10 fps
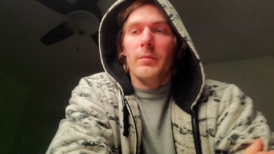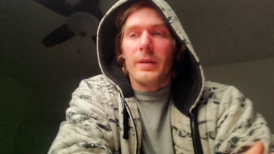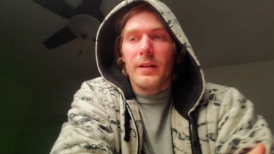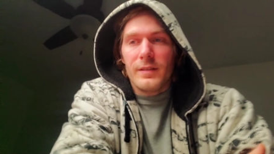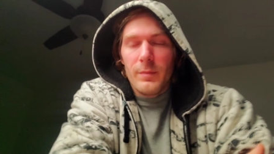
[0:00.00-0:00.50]

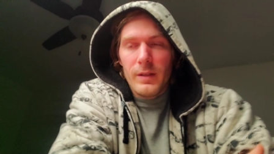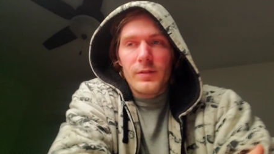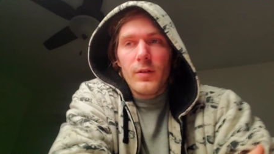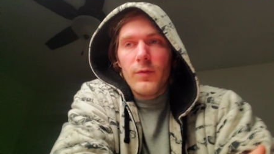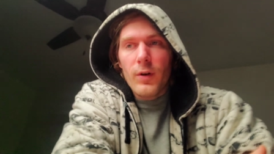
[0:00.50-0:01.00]
because I've been
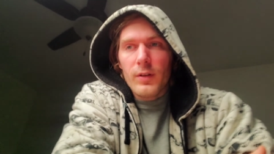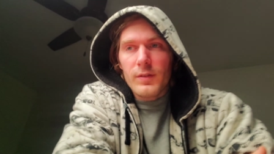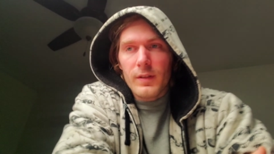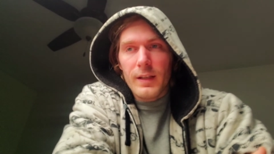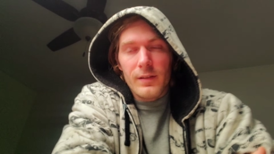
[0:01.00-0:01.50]
so focused
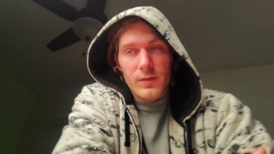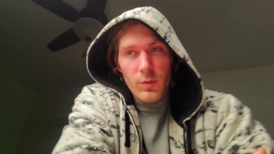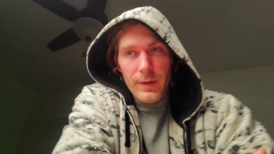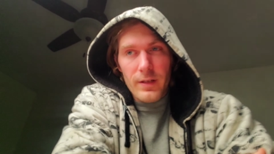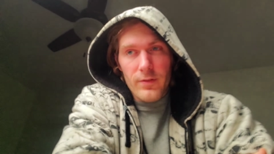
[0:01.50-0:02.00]
on getting so
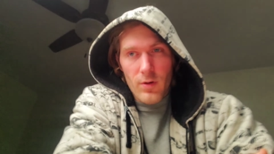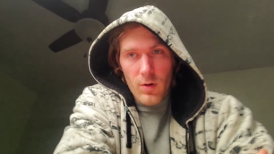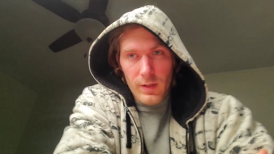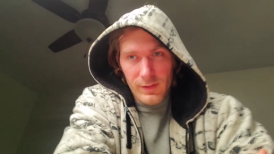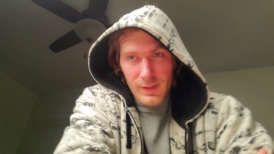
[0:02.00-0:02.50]
many
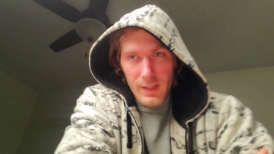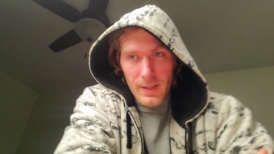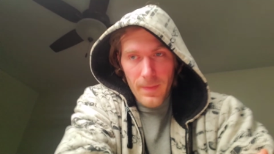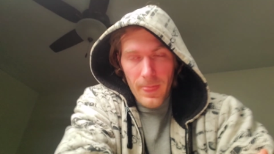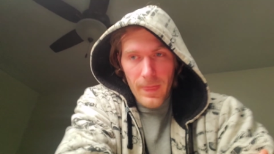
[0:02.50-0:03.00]
drawings
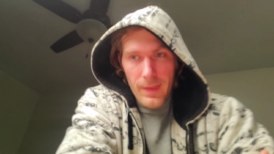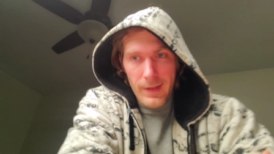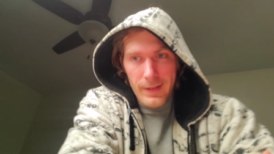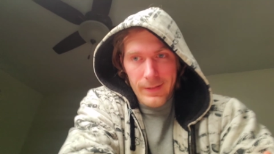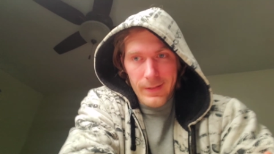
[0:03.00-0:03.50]
done
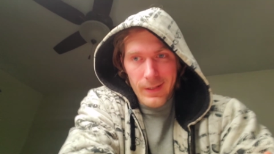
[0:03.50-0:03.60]
that